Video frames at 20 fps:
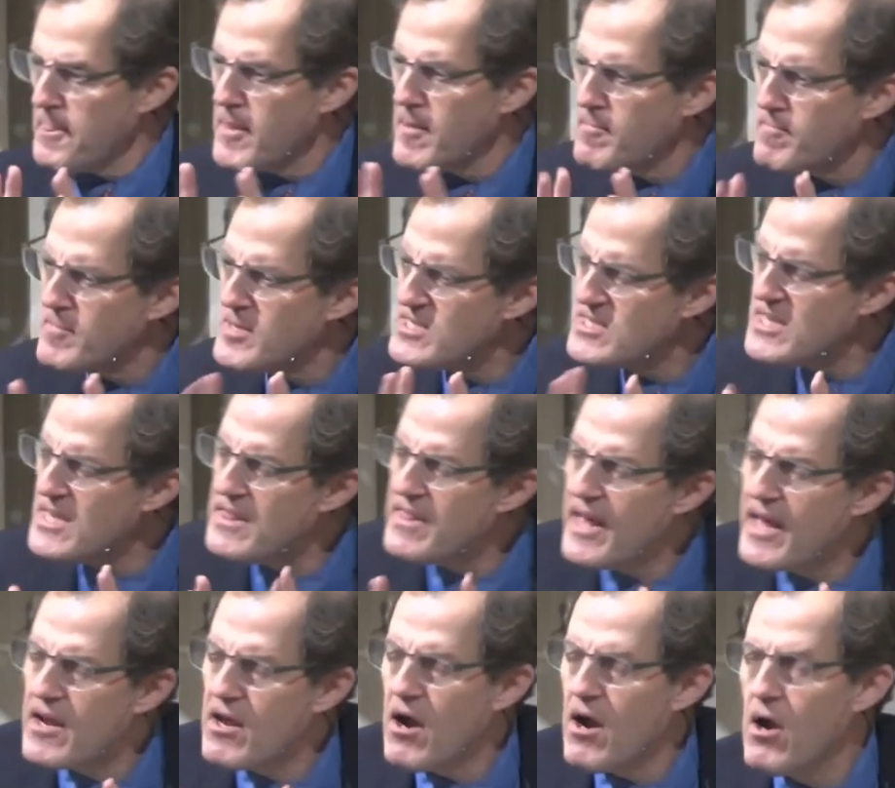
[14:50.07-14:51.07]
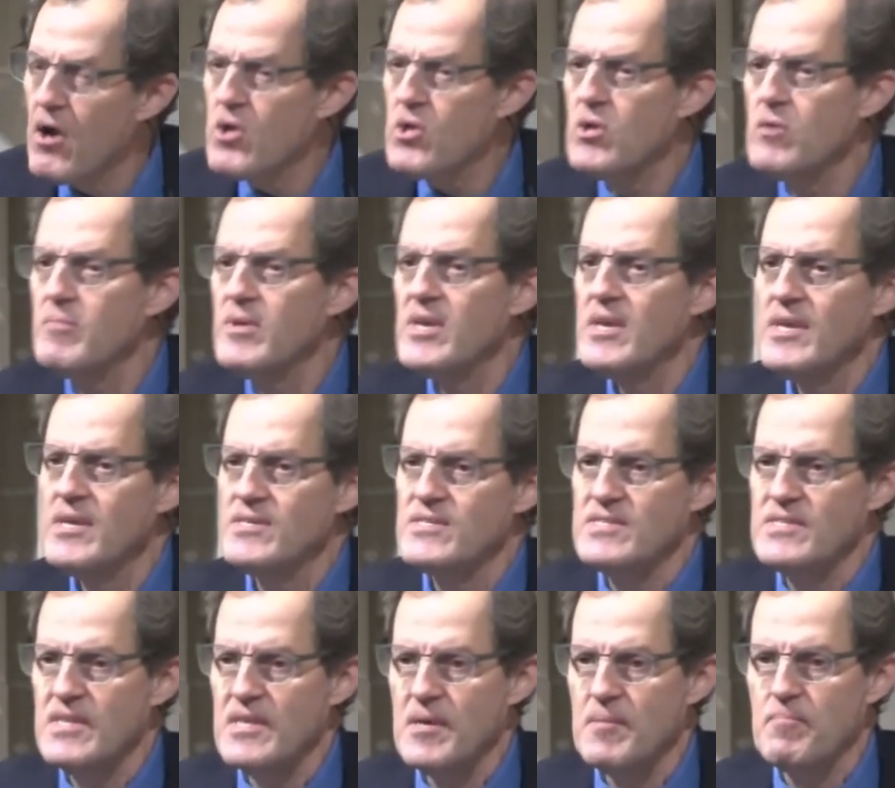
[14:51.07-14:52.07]
But see, that argument is
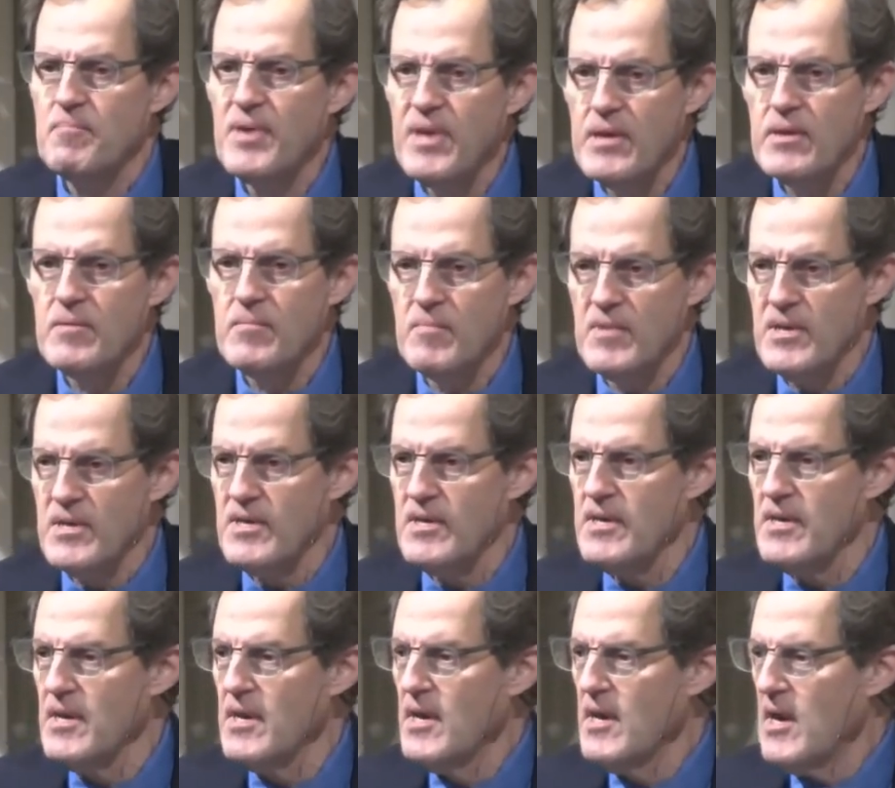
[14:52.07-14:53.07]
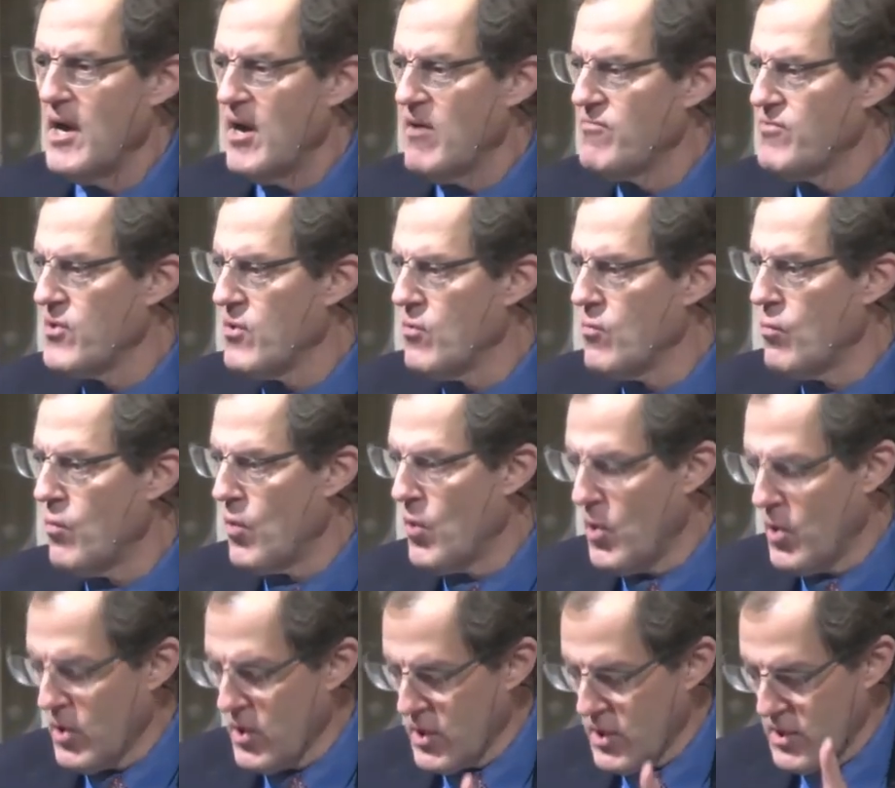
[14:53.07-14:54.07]
the epitome of the
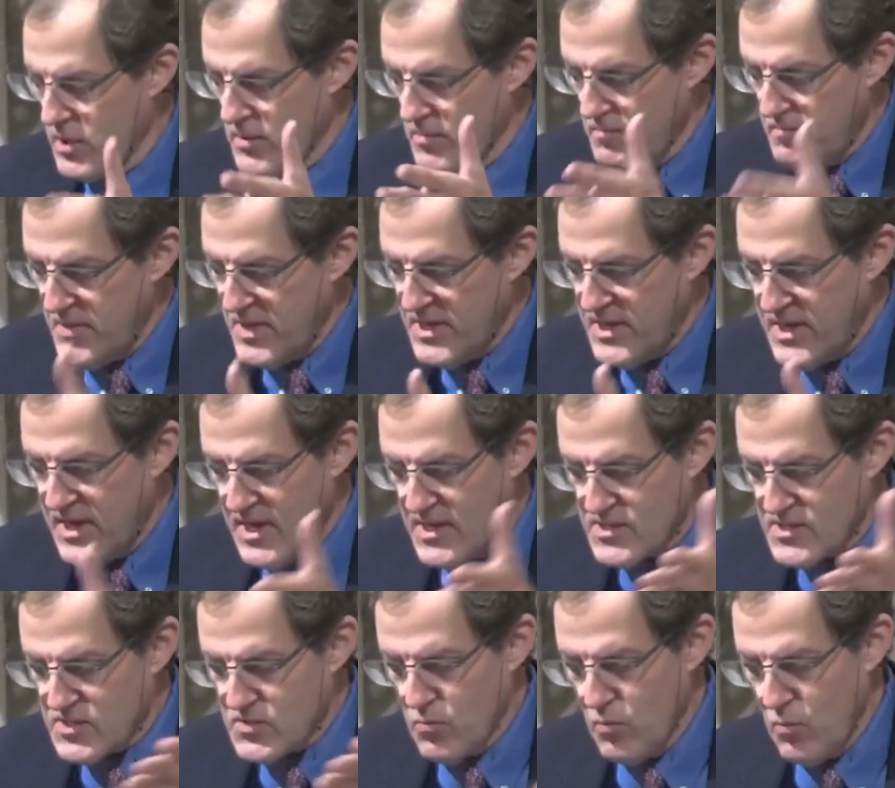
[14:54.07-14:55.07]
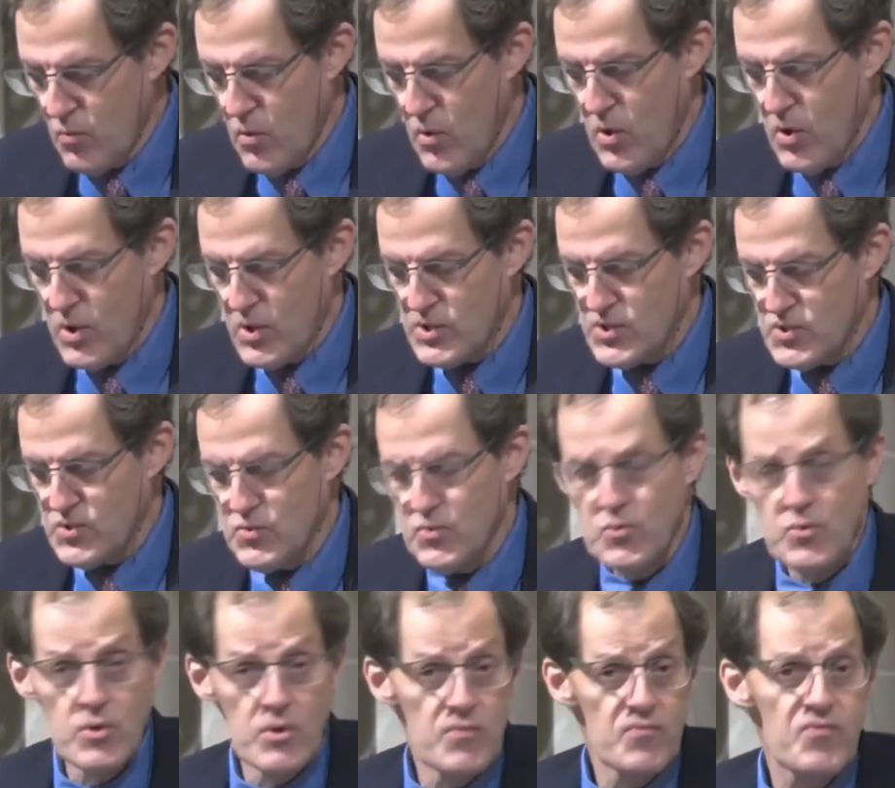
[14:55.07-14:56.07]
war begets war
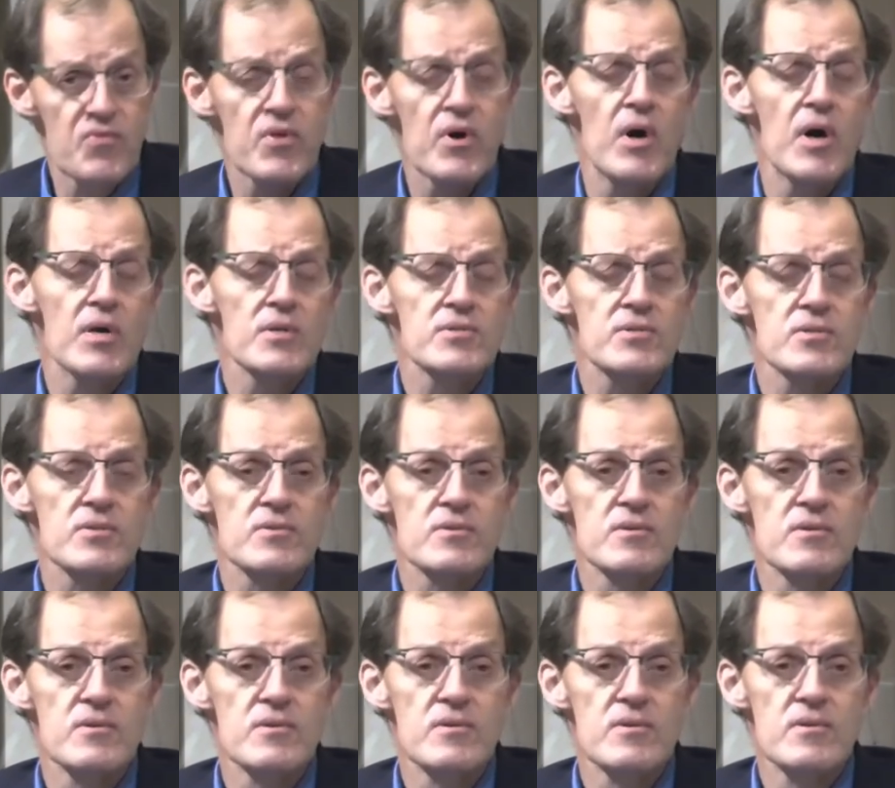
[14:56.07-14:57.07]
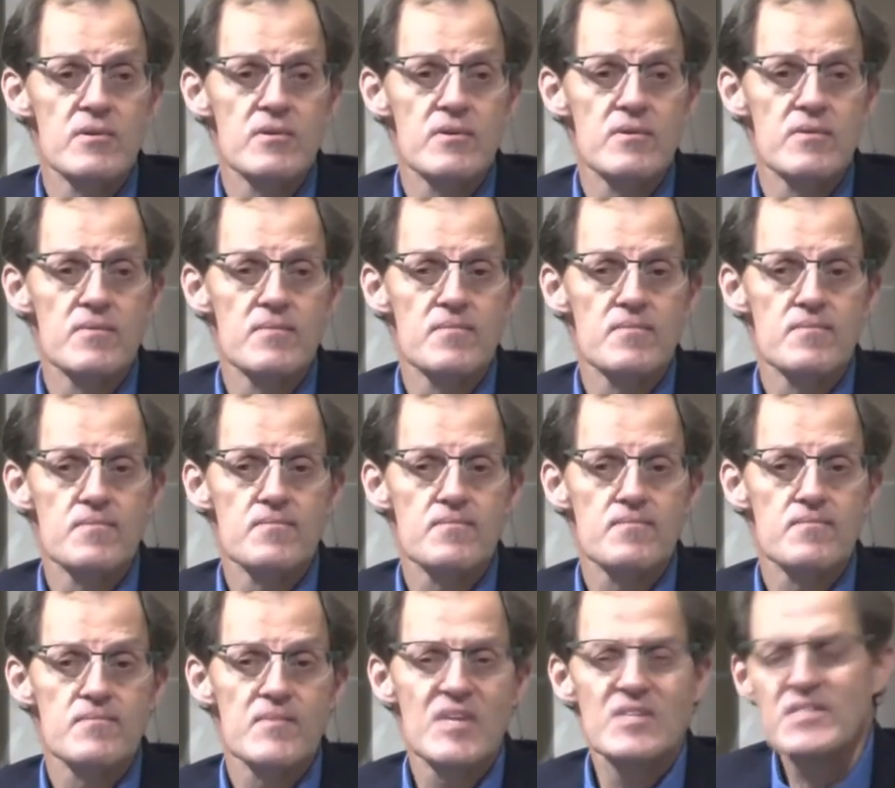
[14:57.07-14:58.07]
school of thought.
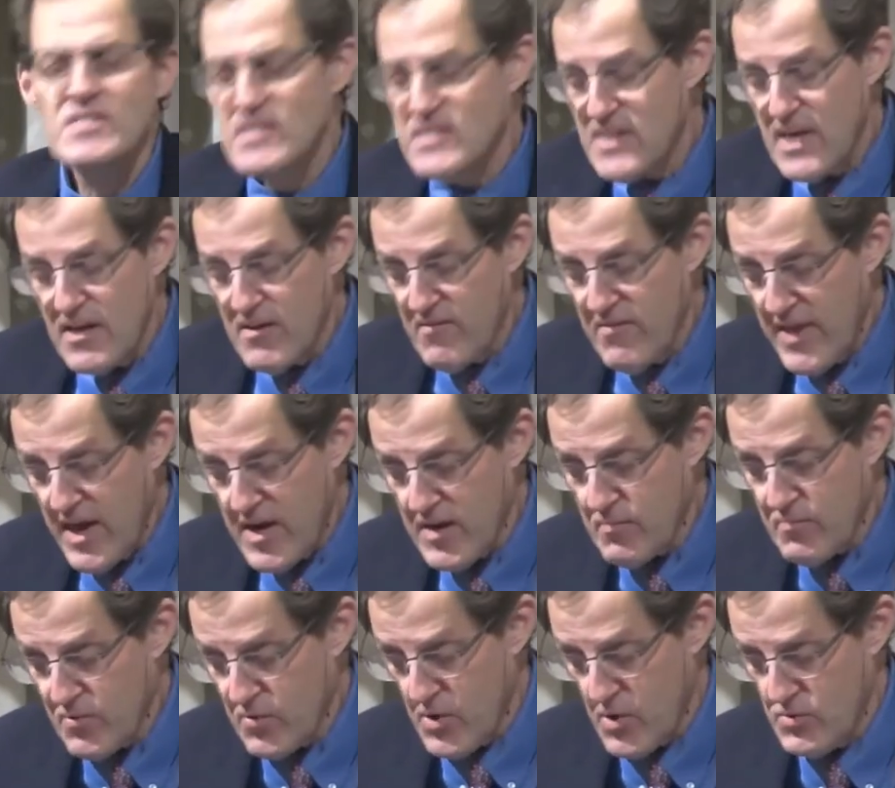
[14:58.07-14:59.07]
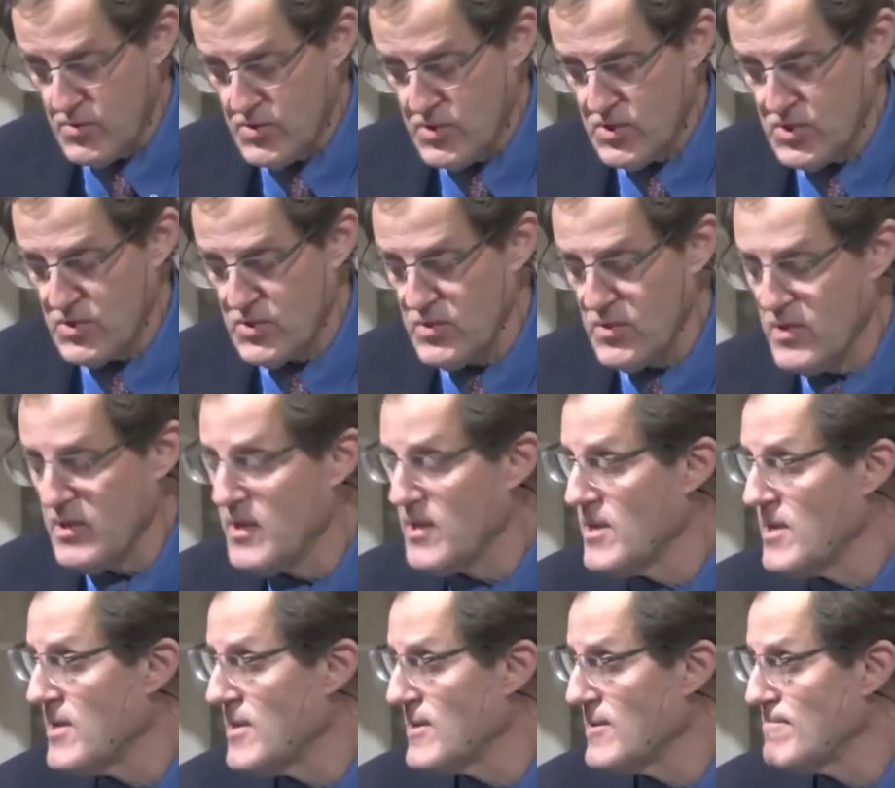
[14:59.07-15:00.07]
Instead of that approach,
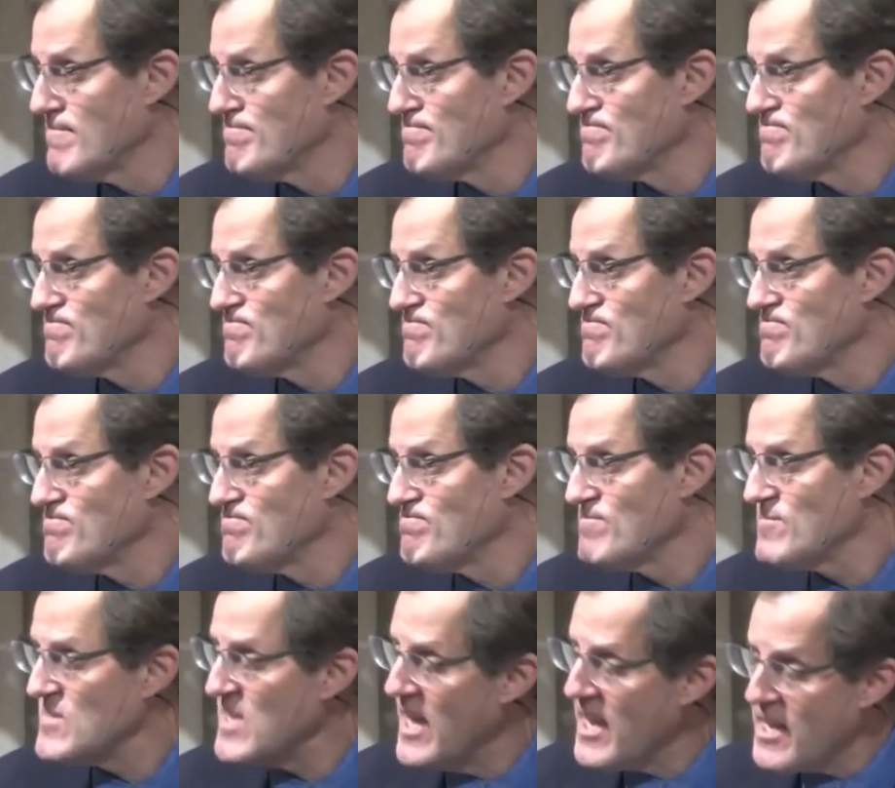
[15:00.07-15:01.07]
Take a